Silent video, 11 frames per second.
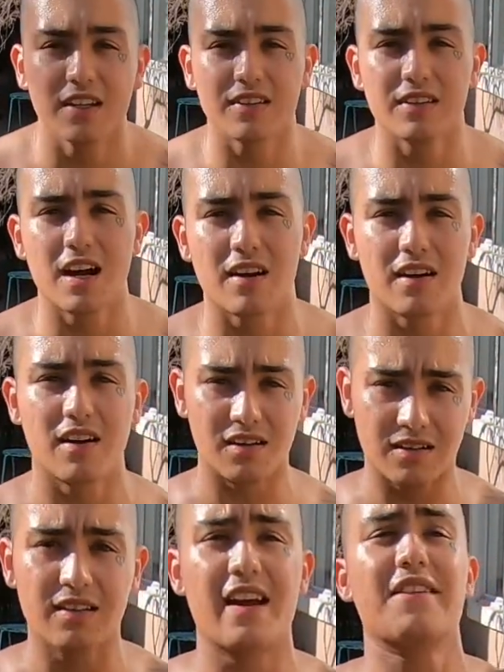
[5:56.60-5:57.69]
you're not all
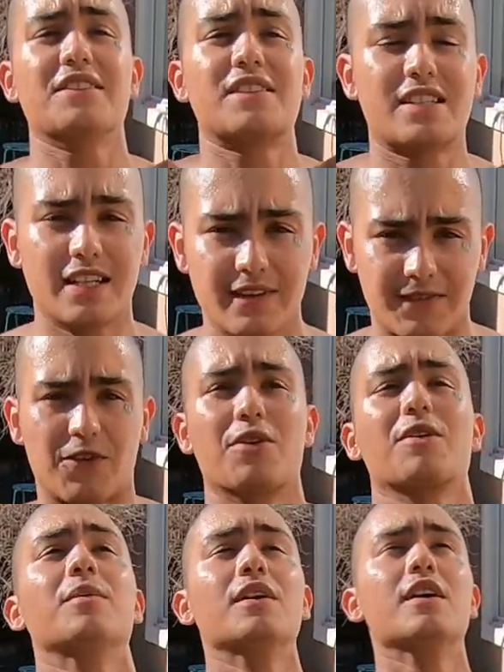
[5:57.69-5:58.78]
having shitty
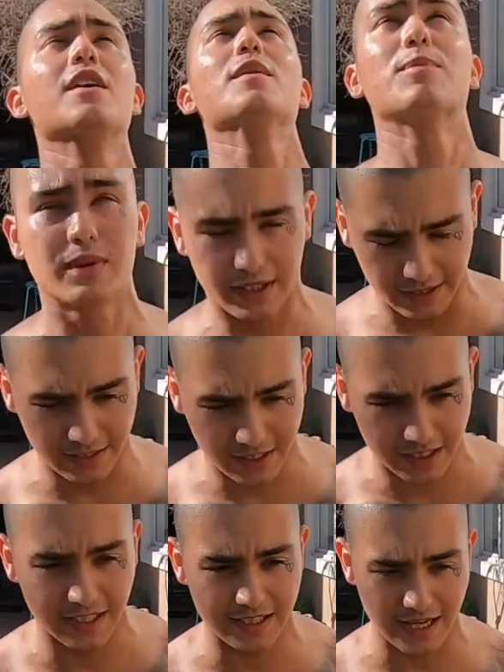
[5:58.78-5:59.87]
form, bringing the
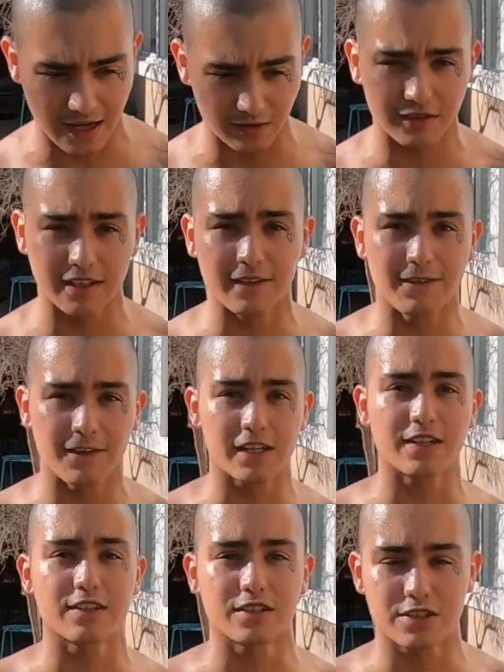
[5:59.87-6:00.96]
shit down, gonna
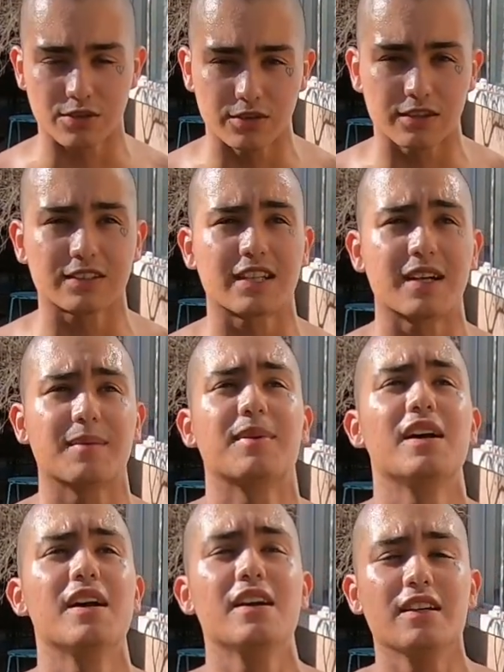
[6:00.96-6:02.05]
fuck your shoulders up.
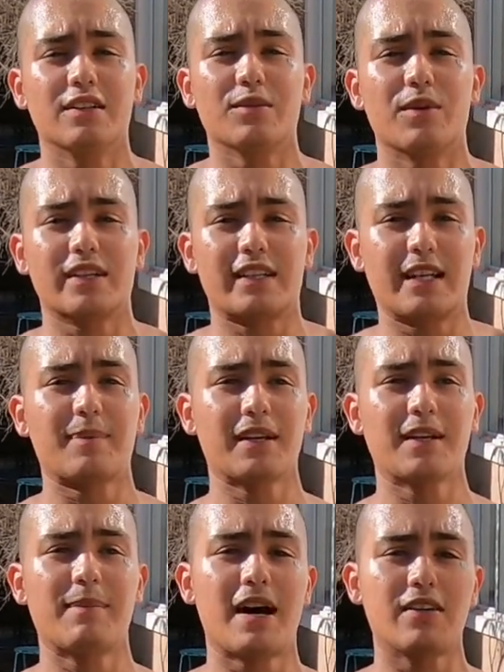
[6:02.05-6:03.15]
You want to keep
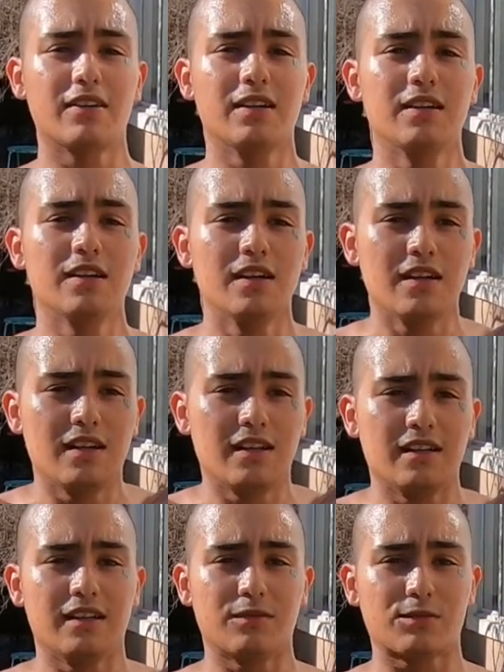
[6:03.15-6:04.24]
it about
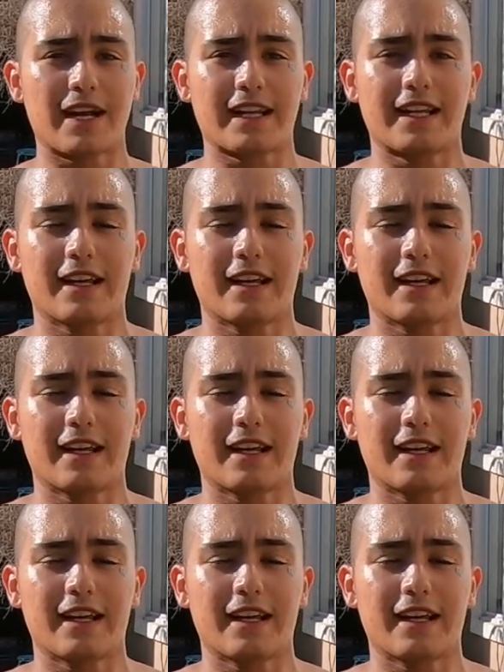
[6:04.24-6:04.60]
right